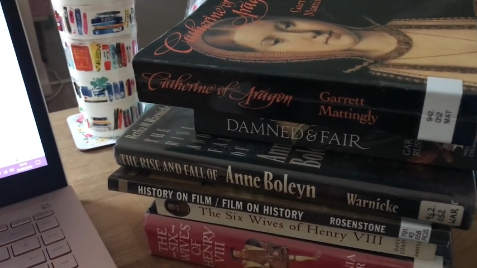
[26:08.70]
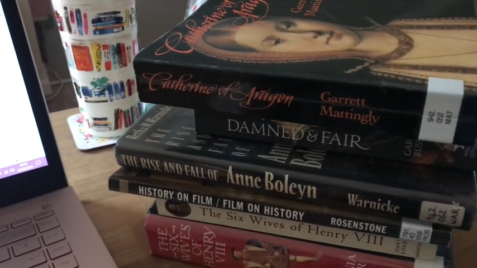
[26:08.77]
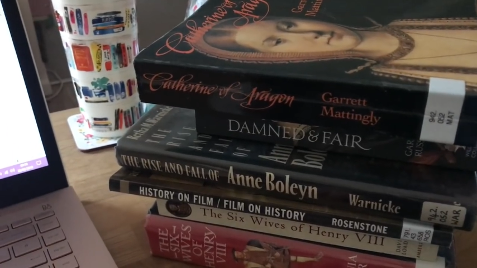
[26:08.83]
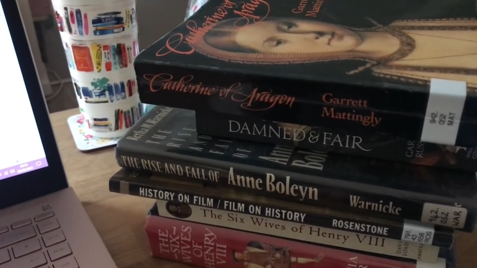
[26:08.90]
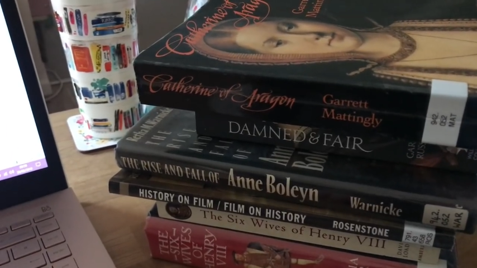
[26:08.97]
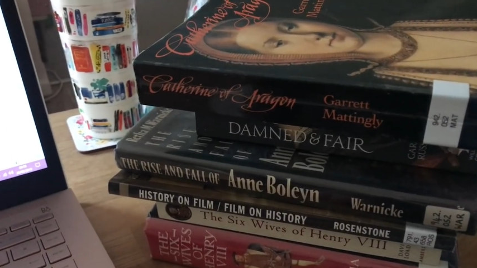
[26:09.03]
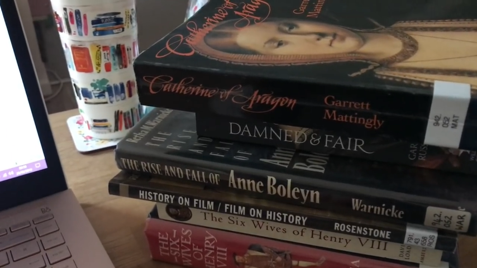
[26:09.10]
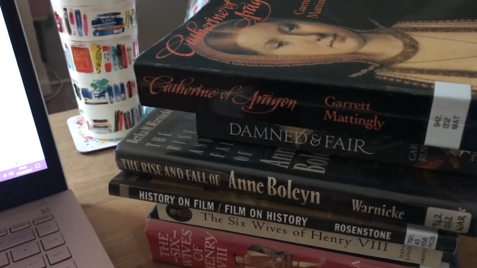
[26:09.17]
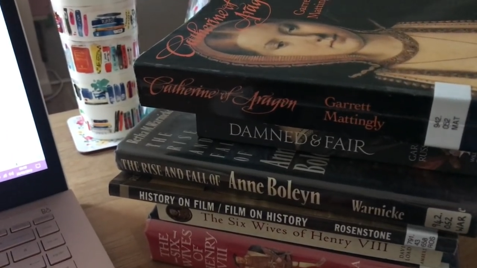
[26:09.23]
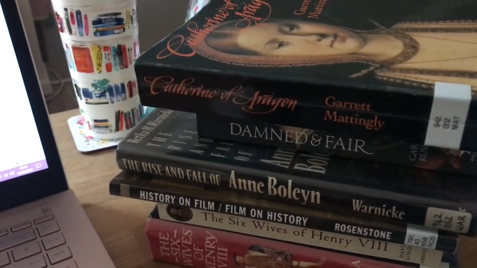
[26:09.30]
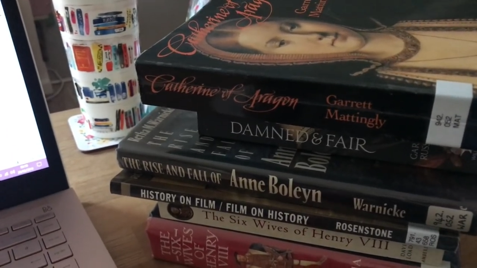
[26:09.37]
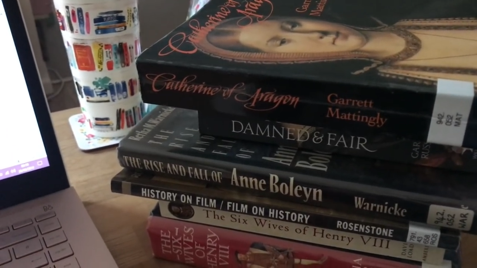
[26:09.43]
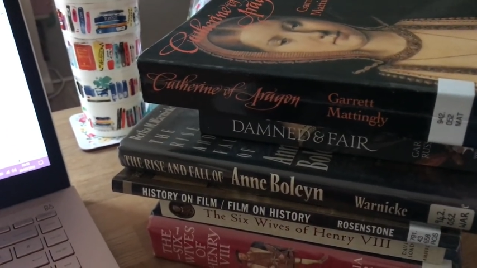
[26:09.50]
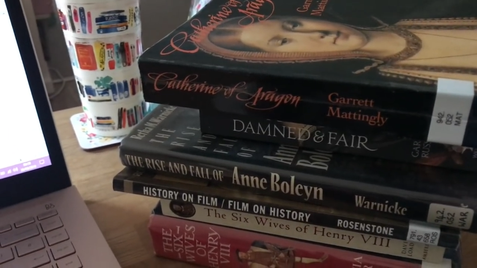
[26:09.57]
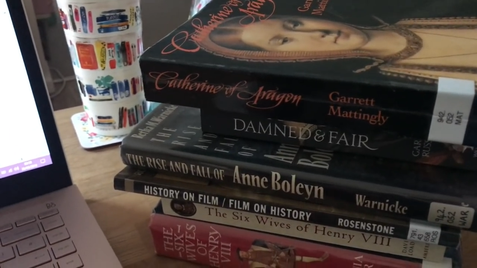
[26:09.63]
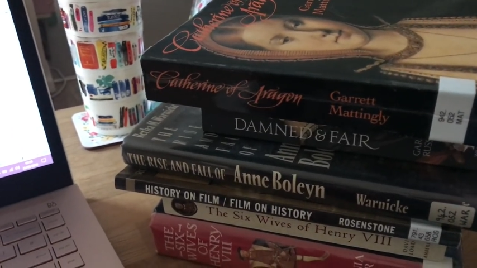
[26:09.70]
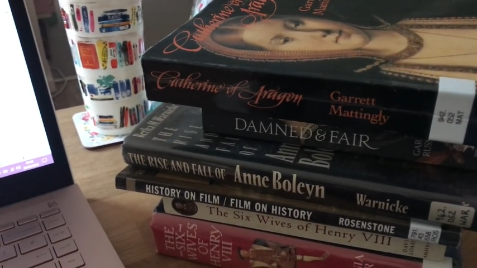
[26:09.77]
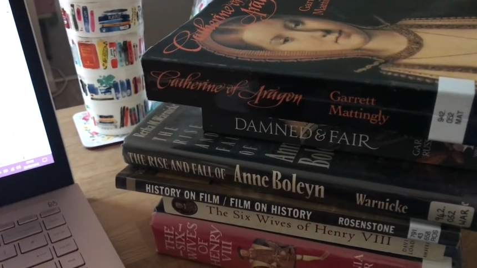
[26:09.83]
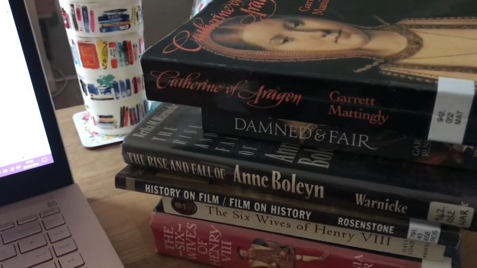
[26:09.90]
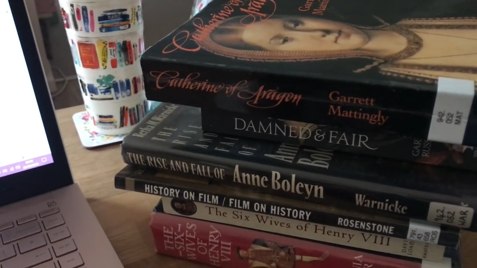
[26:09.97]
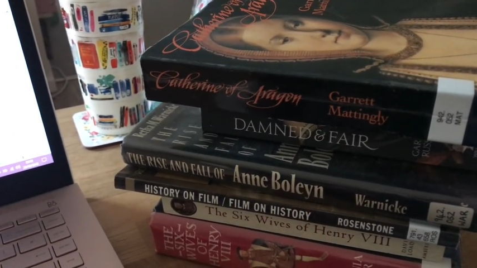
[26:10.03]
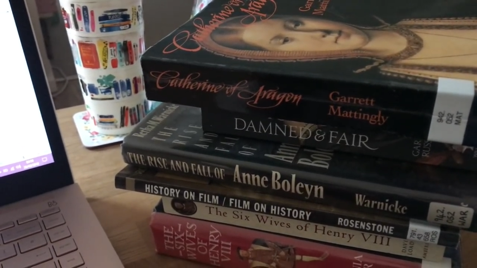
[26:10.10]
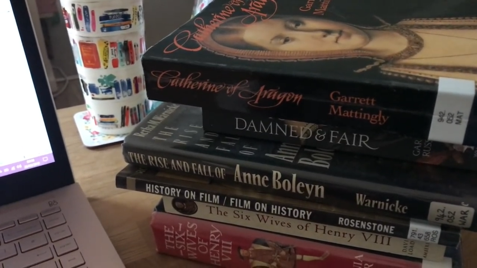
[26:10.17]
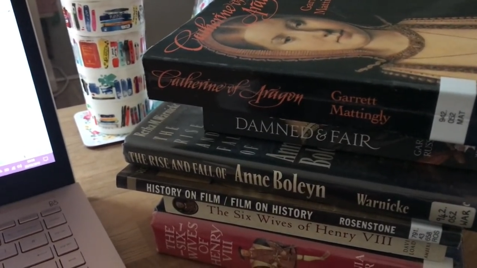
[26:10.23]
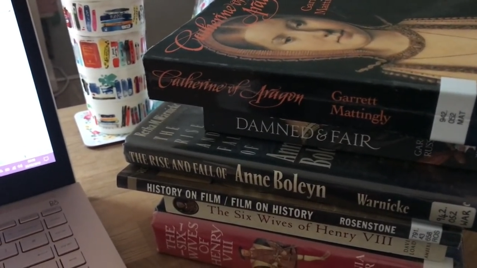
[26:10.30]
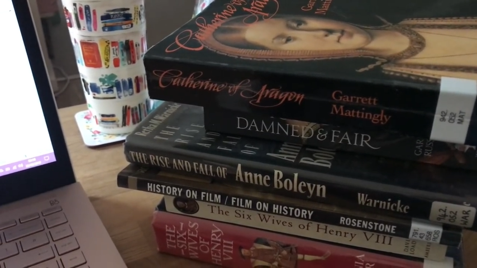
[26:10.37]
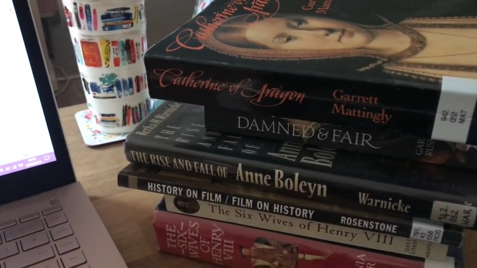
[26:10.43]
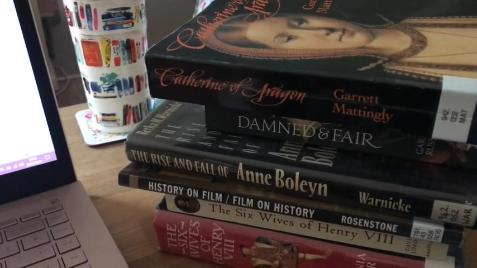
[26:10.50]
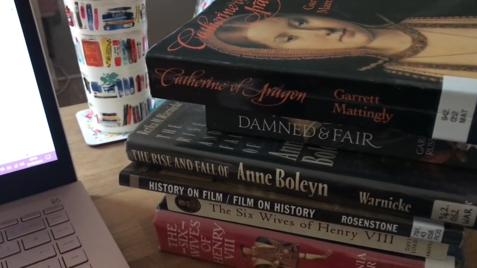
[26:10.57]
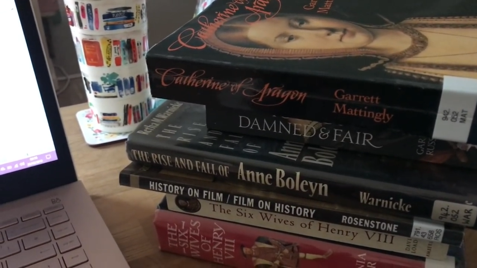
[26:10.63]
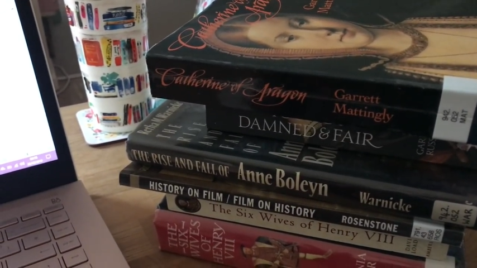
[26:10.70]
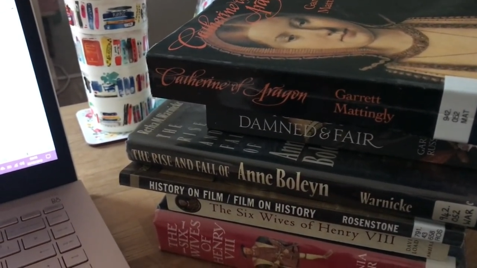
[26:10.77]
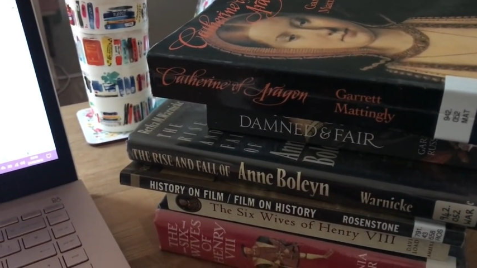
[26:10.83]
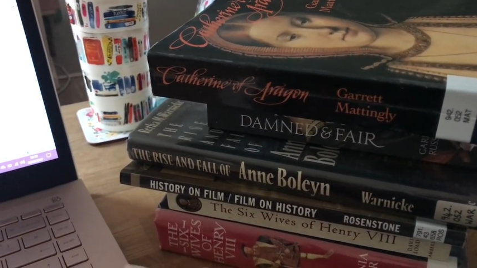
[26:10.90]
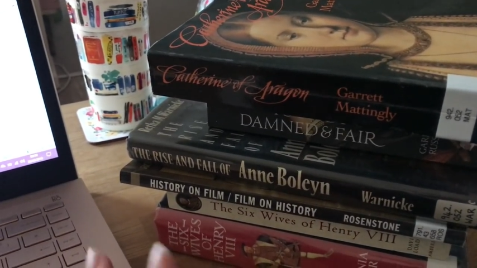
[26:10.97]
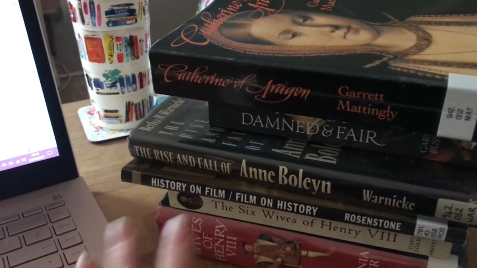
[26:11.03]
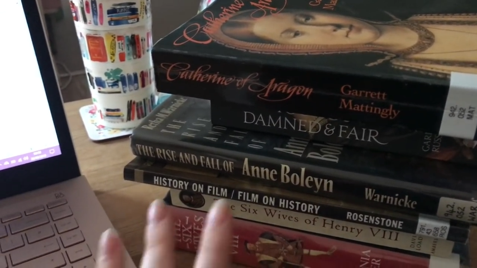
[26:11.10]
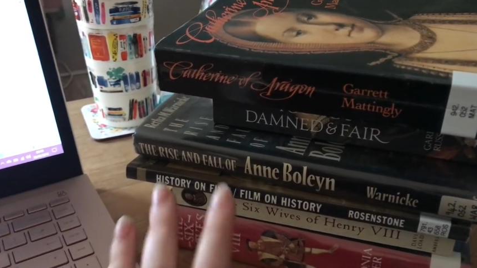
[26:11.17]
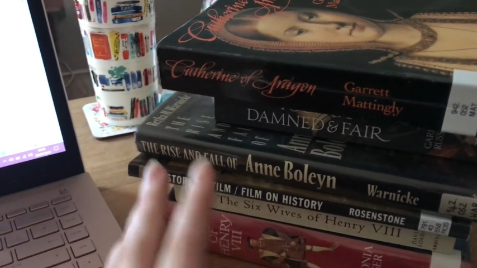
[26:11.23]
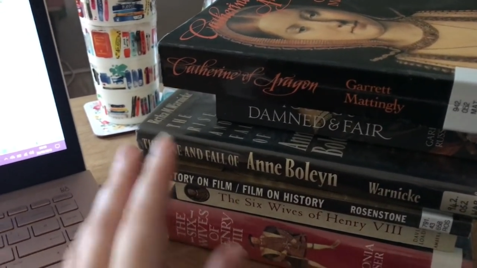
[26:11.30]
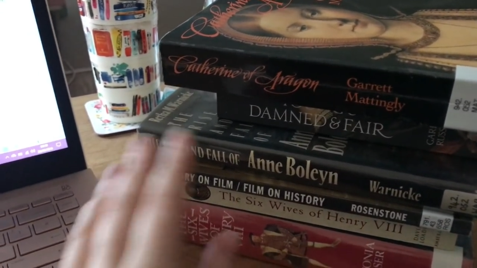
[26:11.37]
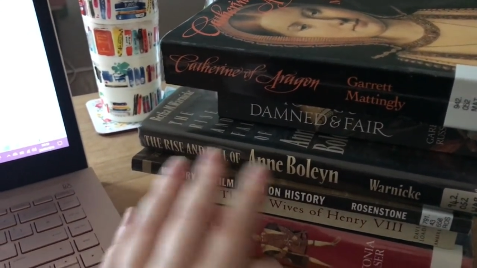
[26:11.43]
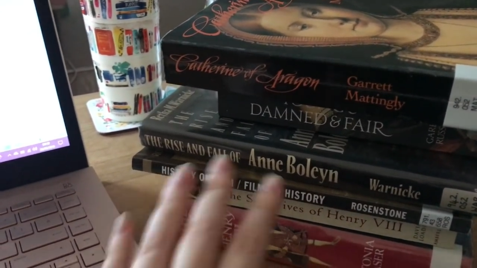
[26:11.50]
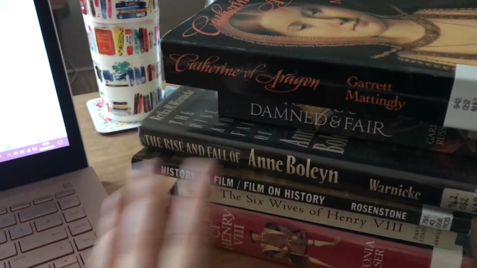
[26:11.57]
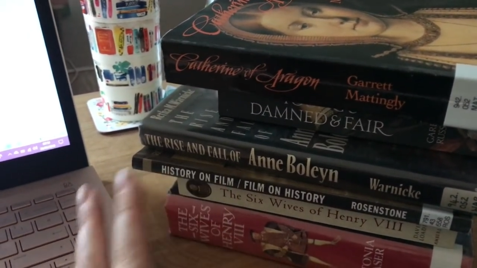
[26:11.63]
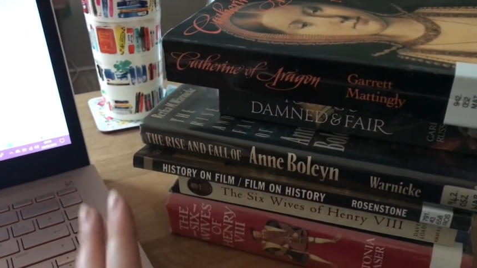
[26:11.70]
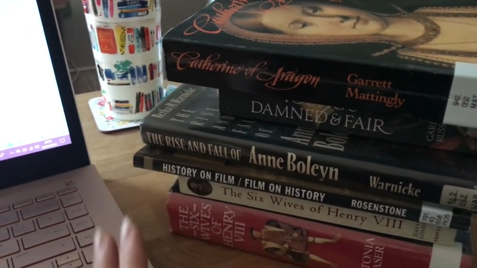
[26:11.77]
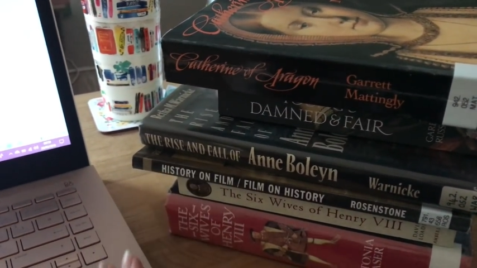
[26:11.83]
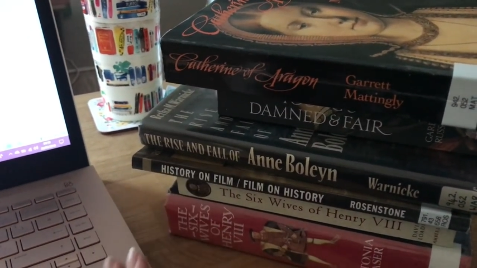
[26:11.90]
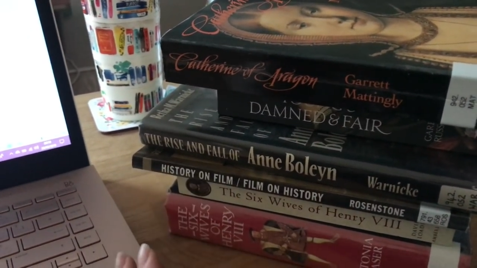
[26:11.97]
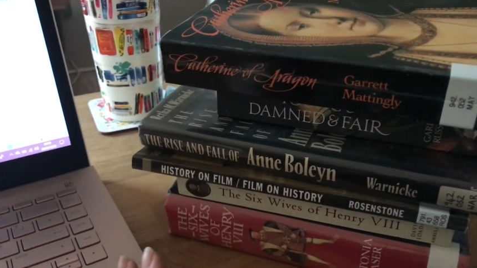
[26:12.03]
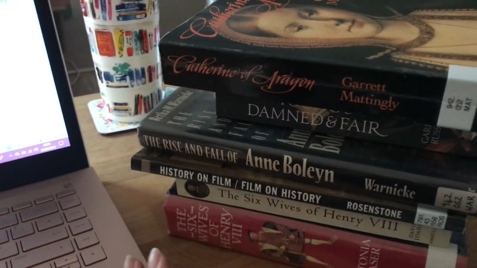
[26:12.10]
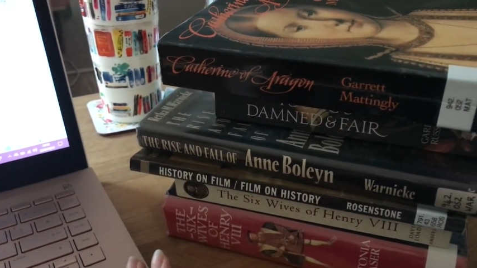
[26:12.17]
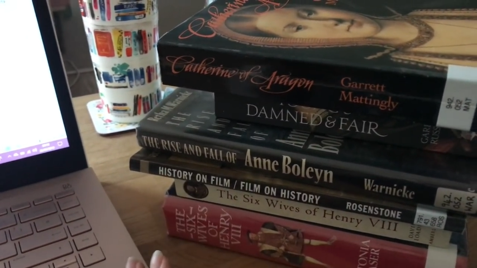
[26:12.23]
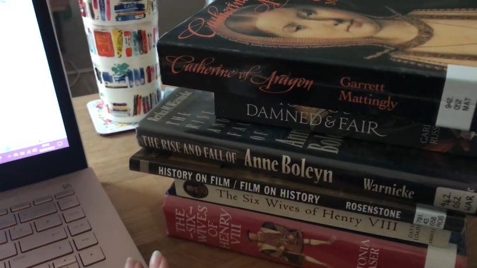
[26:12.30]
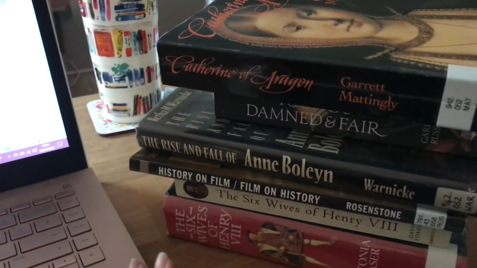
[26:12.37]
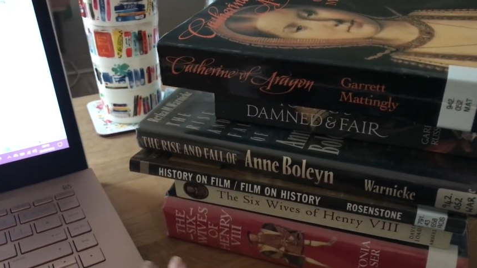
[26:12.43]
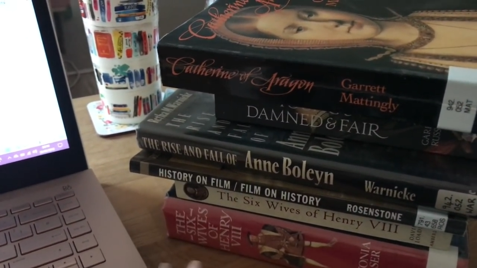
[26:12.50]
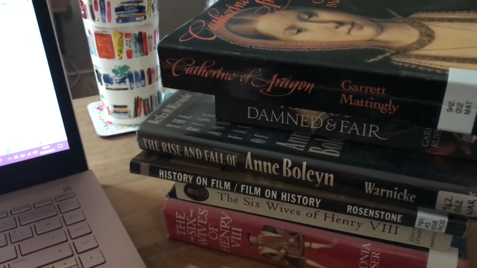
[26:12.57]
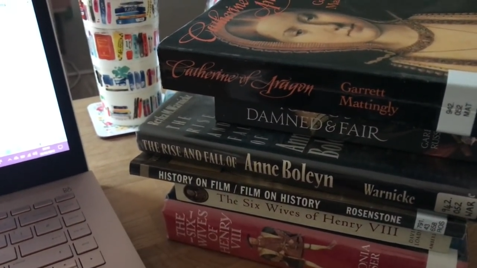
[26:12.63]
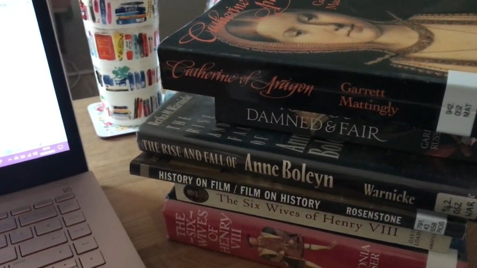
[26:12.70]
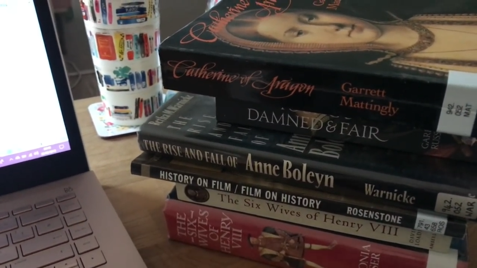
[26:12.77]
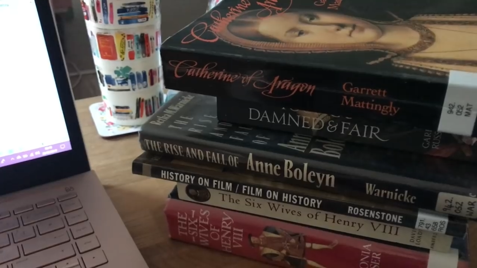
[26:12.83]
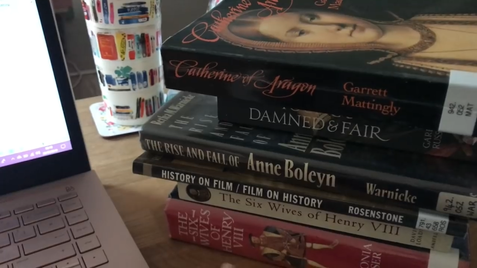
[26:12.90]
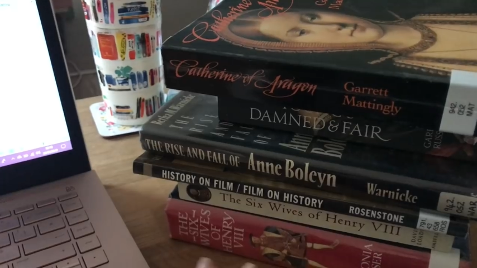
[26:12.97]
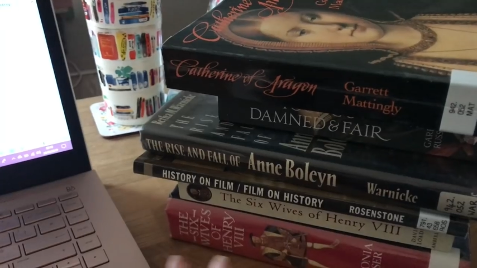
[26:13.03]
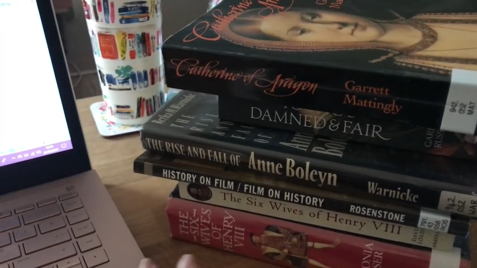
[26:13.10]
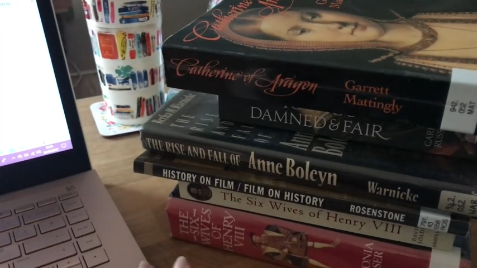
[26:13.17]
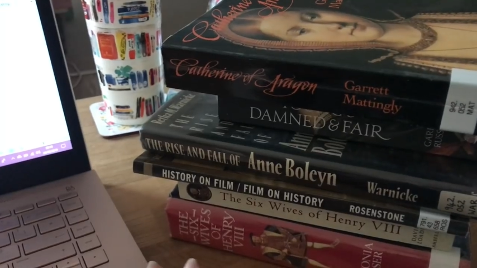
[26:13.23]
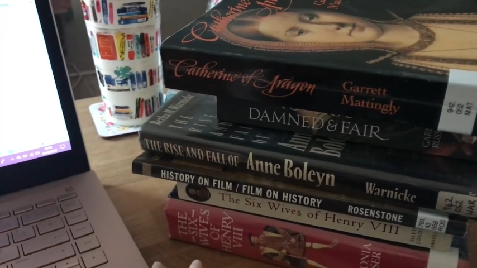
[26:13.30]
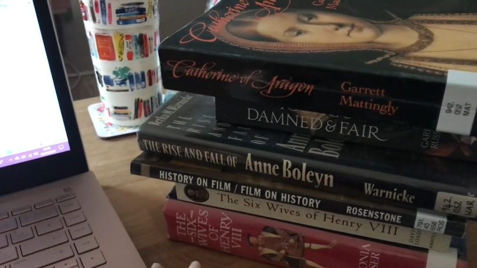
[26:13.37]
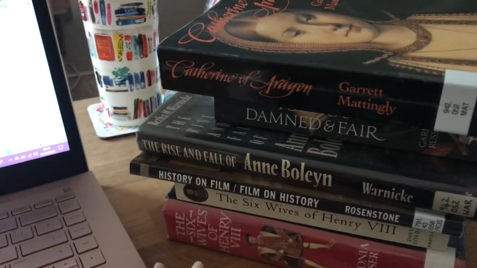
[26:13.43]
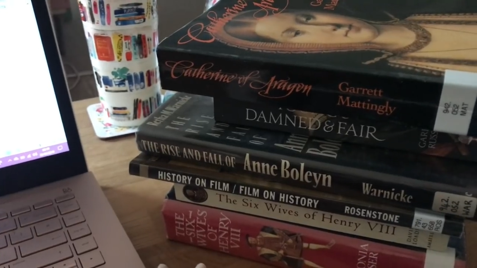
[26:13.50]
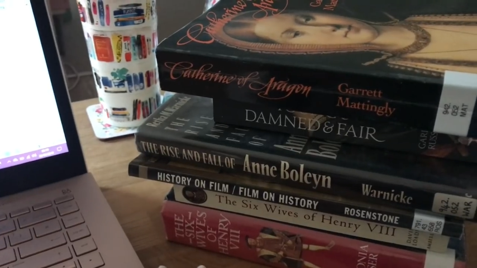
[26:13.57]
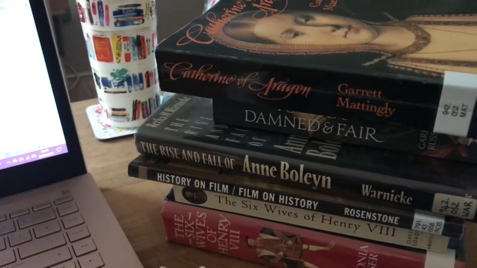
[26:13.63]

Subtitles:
[unreadable: no face in view]